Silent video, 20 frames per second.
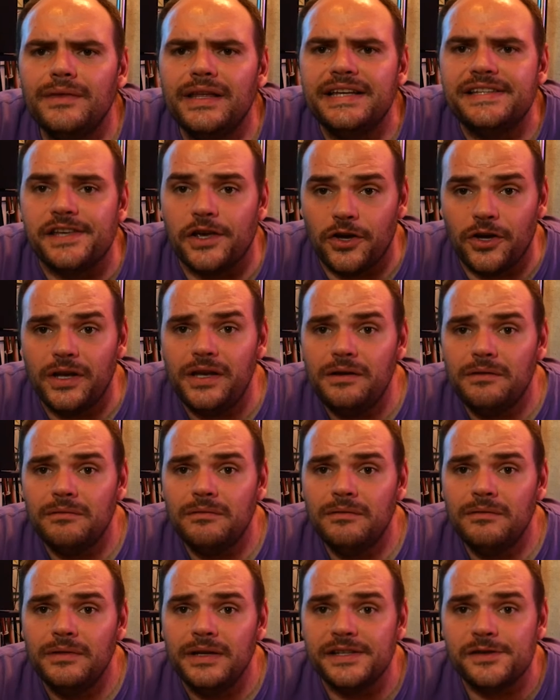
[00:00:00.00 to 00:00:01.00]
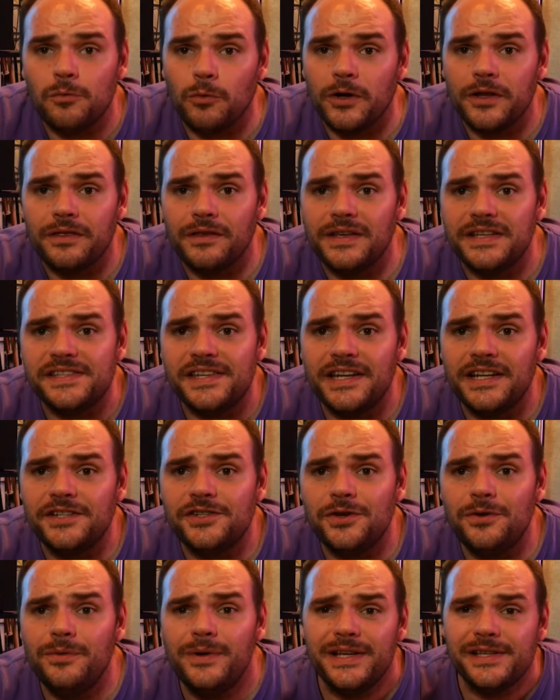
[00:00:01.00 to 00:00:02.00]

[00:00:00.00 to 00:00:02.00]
Is it good? Is it worth listening to?